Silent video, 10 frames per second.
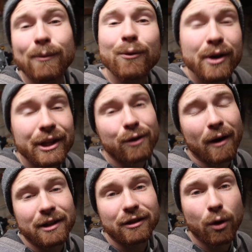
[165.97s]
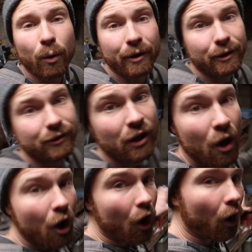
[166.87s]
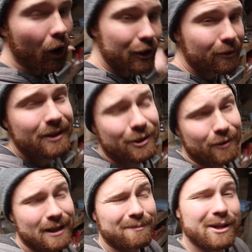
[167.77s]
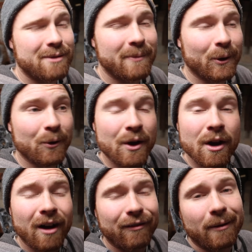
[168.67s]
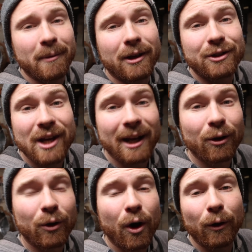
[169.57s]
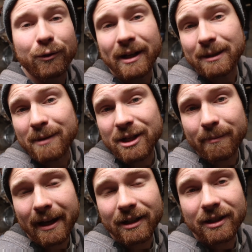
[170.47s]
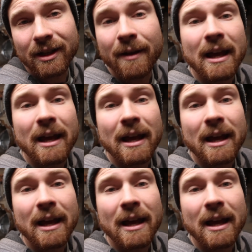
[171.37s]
some really great tutorials on doing this transmission build from a channel called Transmission Bench.